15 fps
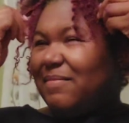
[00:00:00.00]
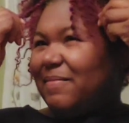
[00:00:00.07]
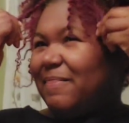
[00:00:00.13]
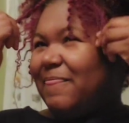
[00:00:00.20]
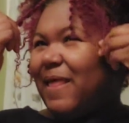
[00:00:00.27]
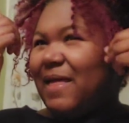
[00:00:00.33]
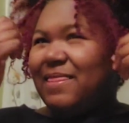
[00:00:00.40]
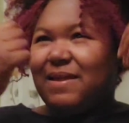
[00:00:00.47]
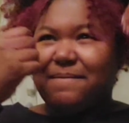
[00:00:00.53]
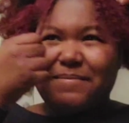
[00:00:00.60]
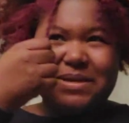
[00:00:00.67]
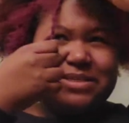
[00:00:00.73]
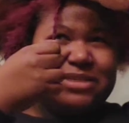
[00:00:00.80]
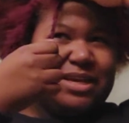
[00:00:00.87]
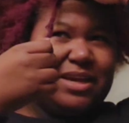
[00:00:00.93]
not that
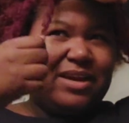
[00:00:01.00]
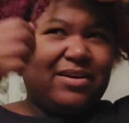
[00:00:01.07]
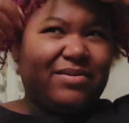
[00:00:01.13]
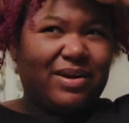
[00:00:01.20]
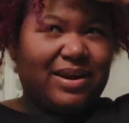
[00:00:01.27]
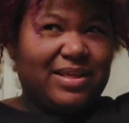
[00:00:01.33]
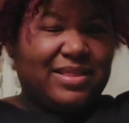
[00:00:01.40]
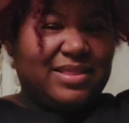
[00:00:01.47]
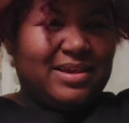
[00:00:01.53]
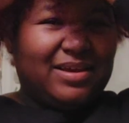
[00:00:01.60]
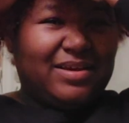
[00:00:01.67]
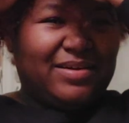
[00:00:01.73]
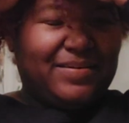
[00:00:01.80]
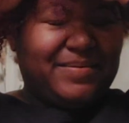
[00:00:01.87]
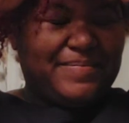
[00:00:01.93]
much hair right
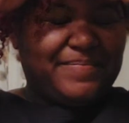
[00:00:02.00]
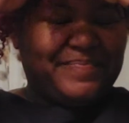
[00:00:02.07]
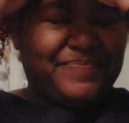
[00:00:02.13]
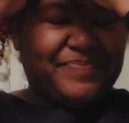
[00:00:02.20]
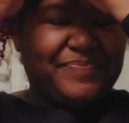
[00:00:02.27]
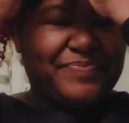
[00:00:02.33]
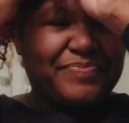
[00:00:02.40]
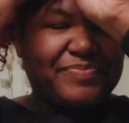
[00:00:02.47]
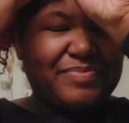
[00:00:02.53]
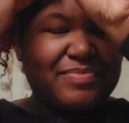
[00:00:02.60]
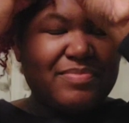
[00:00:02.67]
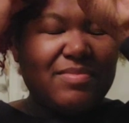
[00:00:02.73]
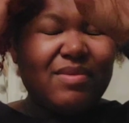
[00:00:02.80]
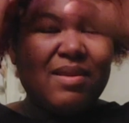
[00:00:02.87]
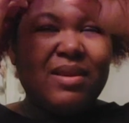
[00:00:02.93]
there.
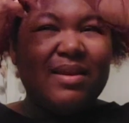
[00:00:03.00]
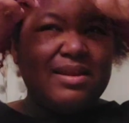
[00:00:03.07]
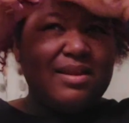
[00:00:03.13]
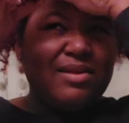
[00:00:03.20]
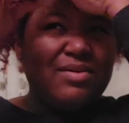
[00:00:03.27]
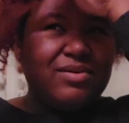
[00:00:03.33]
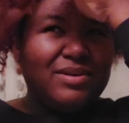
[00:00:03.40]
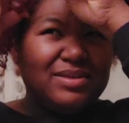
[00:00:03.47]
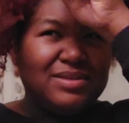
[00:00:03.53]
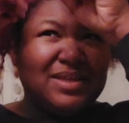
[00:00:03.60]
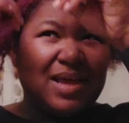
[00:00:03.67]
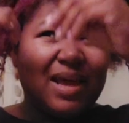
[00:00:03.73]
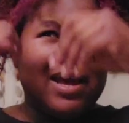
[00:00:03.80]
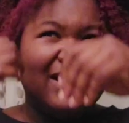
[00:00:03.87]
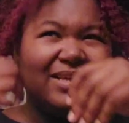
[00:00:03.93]
And then on this
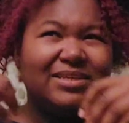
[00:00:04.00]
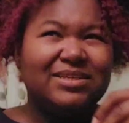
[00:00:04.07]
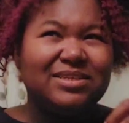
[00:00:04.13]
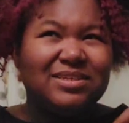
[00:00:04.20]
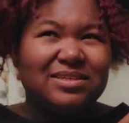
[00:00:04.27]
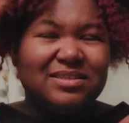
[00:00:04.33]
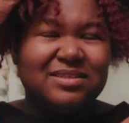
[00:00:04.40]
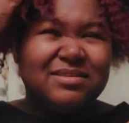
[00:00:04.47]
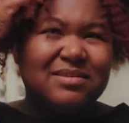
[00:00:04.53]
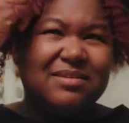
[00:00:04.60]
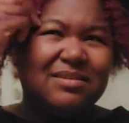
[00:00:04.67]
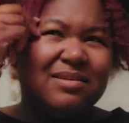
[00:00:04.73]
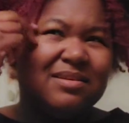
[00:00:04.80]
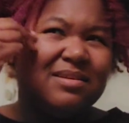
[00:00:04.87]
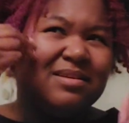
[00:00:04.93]
side,
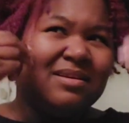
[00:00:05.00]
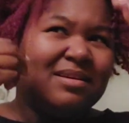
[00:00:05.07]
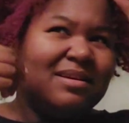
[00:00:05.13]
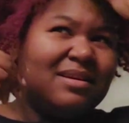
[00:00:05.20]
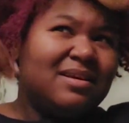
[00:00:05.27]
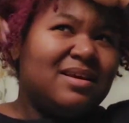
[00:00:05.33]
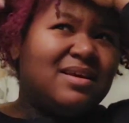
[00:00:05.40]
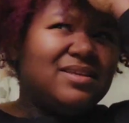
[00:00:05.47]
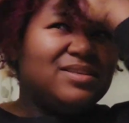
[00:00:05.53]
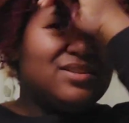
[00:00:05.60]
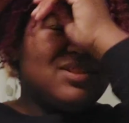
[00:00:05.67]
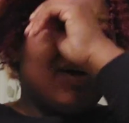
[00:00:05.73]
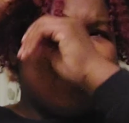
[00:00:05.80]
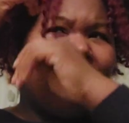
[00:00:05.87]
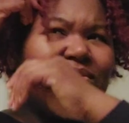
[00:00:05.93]
it's
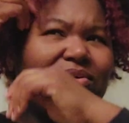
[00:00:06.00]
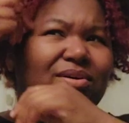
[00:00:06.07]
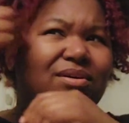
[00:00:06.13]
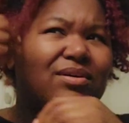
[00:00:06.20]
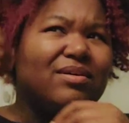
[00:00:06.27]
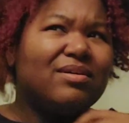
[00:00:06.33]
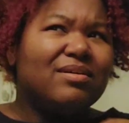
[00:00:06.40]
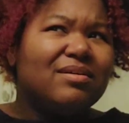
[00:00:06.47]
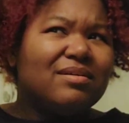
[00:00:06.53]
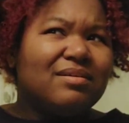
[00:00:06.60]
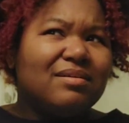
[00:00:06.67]
longer